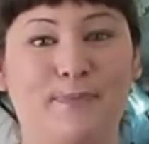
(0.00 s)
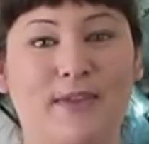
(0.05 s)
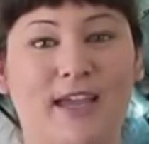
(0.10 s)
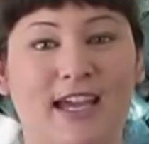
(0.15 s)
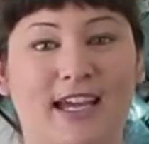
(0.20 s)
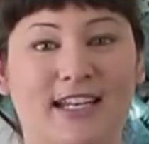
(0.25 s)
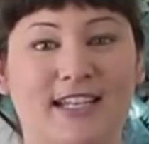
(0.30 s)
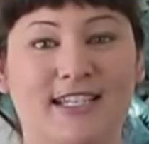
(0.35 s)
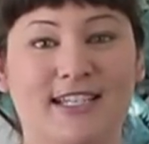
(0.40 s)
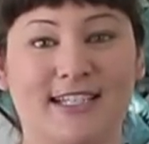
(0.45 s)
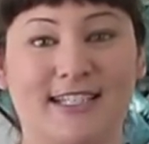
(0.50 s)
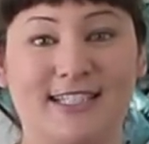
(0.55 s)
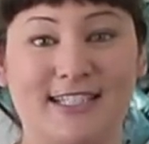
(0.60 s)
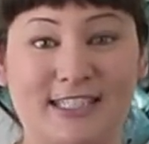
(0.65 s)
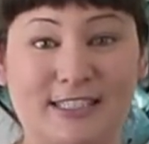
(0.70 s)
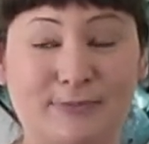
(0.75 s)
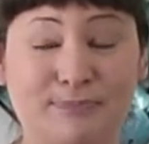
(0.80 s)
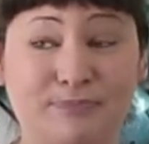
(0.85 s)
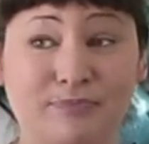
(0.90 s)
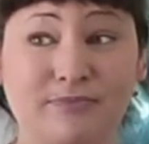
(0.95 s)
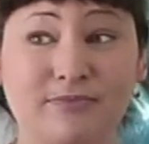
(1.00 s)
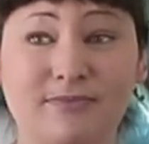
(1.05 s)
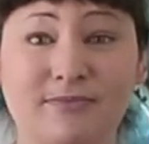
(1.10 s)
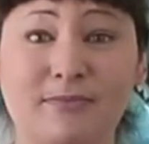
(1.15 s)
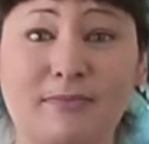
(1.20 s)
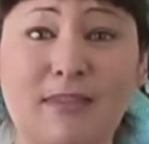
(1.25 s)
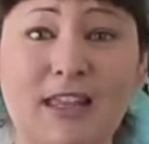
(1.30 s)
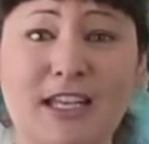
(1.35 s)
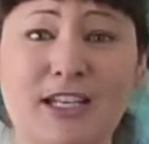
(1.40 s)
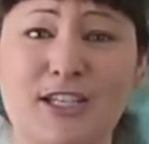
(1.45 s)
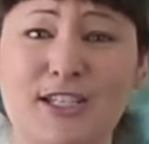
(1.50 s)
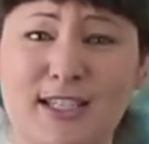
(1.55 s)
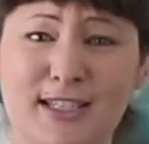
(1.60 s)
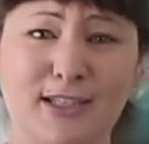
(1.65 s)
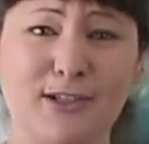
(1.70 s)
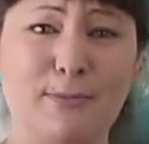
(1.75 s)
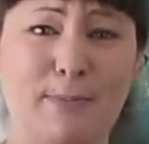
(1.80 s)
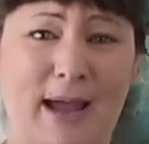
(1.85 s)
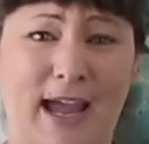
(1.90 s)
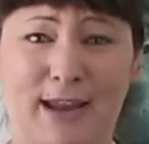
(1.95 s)
and just a
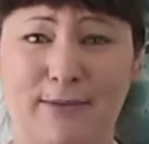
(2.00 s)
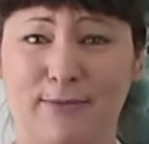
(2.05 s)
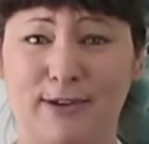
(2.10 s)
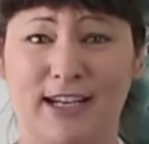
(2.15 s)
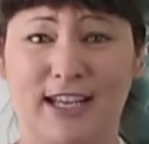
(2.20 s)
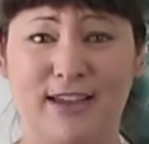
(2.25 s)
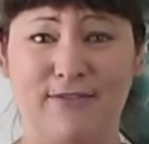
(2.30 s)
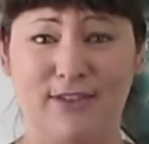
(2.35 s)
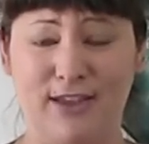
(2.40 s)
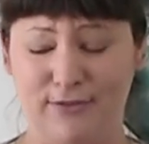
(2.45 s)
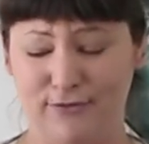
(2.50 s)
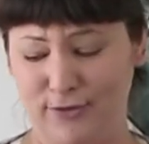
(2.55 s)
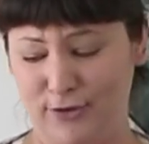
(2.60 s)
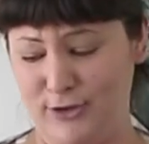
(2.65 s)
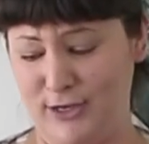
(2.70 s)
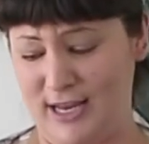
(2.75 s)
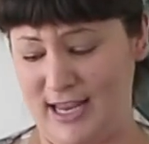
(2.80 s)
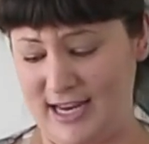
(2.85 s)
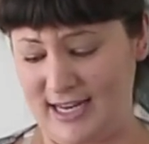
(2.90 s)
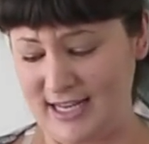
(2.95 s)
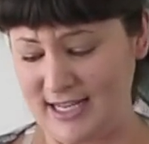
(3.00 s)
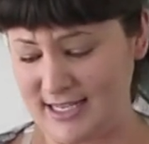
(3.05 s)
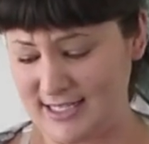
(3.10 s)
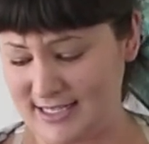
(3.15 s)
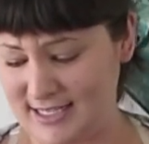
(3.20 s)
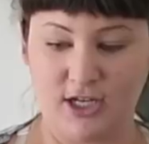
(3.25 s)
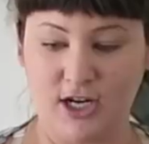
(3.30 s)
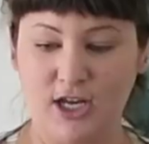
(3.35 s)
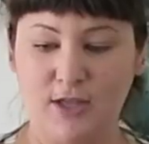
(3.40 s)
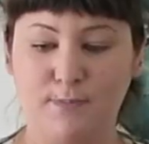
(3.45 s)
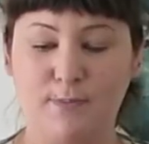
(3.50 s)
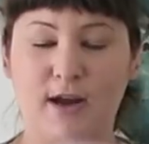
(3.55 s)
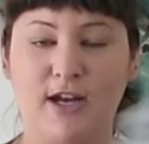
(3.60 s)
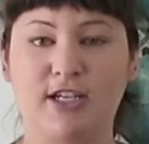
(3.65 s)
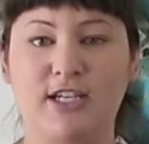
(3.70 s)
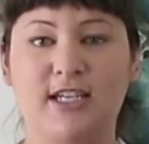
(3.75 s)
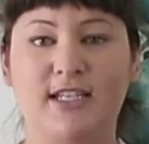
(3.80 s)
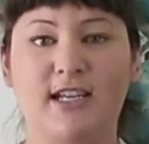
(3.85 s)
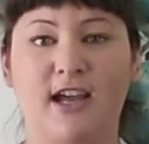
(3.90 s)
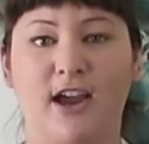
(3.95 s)
little pain relief if you need it.
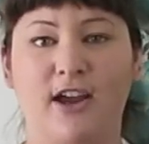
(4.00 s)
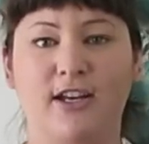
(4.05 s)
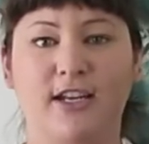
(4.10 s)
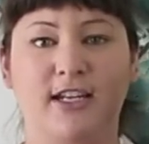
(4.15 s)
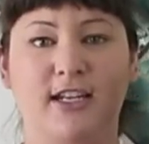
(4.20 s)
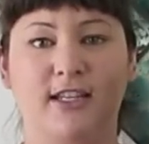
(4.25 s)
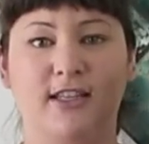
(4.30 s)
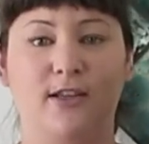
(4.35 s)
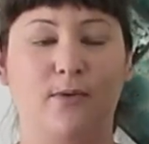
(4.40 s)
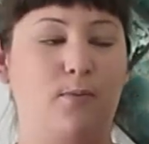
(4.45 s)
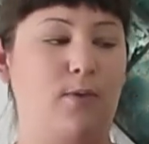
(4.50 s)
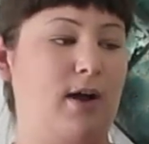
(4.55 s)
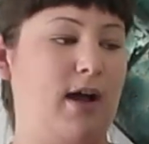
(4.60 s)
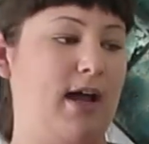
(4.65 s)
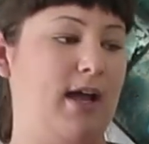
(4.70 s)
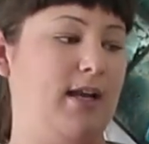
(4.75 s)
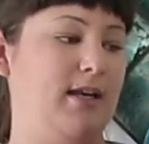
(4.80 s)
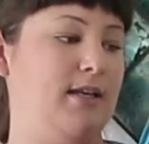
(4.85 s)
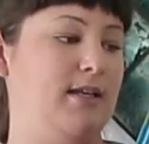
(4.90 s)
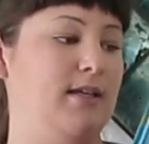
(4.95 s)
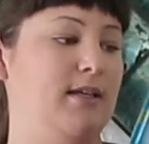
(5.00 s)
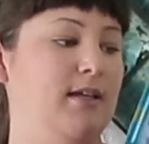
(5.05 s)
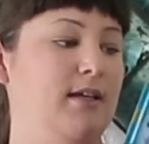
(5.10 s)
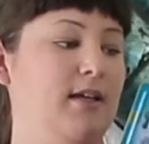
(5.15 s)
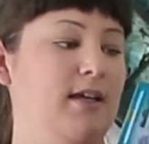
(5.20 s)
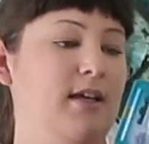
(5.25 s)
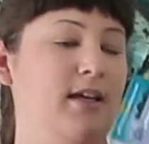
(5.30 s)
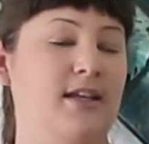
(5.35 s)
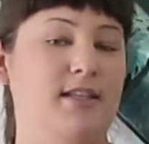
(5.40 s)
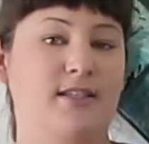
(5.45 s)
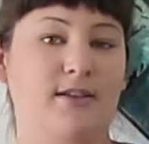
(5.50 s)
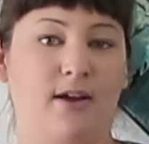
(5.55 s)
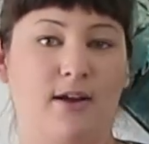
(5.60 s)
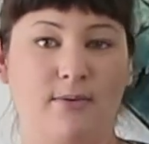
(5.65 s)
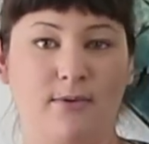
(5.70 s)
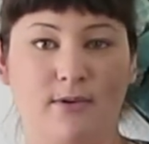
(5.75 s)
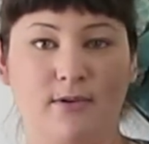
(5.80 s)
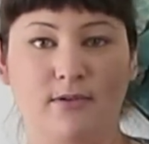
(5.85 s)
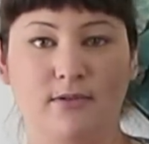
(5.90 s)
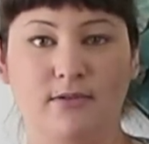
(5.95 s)
Toothbrushes, I only need the one, so I
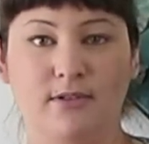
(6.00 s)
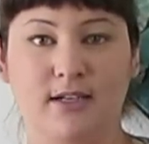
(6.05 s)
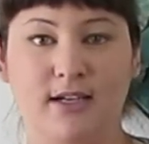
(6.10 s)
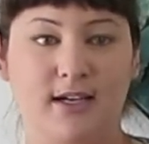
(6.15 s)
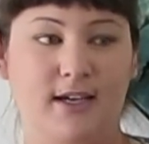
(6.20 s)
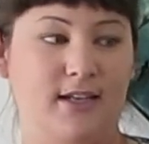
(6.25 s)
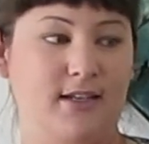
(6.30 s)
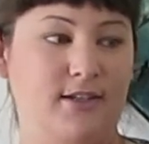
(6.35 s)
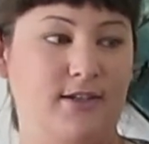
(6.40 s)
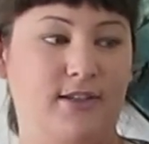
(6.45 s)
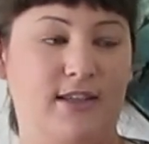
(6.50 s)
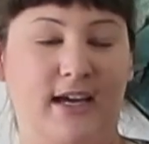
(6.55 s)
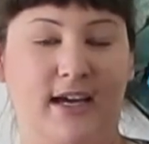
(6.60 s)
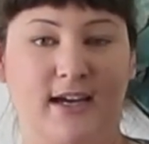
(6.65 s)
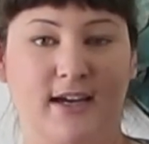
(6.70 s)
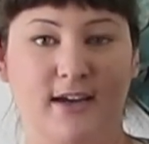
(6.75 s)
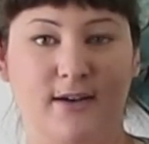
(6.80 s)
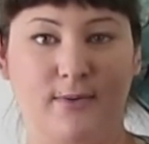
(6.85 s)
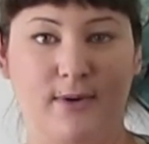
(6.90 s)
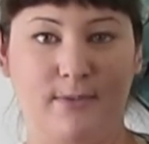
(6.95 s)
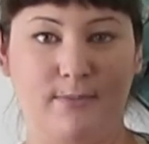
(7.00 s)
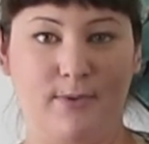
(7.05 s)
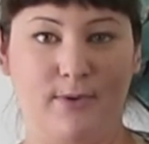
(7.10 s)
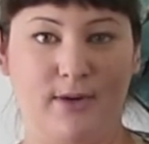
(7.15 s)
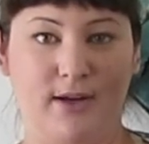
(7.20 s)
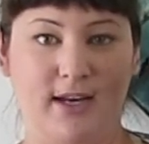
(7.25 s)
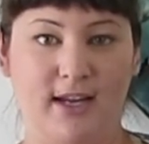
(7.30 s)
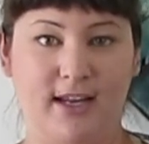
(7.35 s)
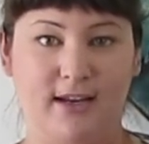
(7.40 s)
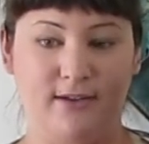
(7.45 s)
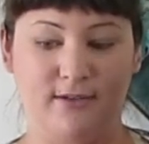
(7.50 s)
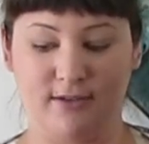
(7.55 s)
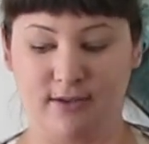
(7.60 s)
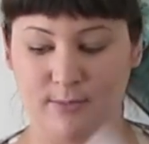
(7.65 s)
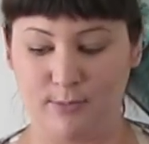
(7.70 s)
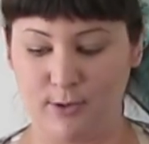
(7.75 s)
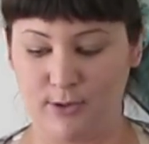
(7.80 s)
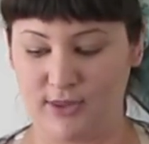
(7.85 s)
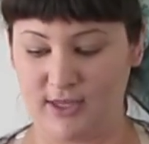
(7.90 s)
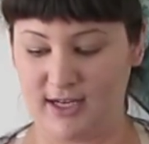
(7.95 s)
will undo that at one point and
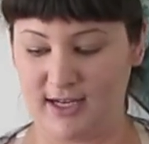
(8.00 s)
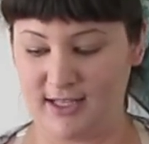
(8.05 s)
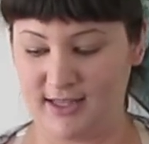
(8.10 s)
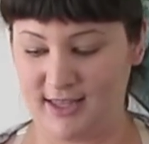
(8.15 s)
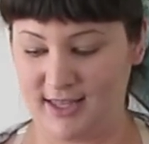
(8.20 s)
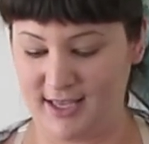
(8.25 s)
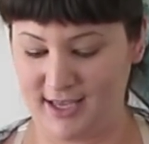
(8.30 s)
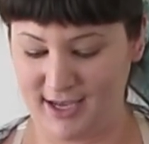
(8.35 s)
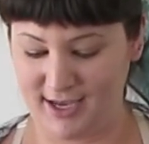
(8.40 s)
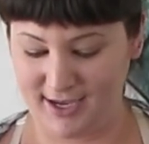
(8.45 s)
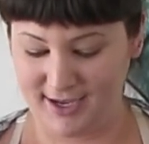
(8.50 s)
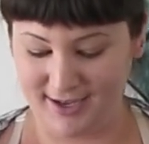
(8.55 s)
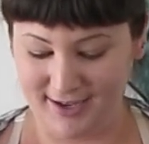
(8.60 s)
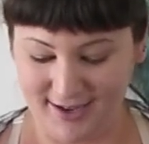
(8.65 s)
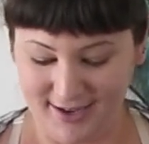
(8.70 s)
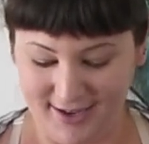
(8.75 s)
put that in there.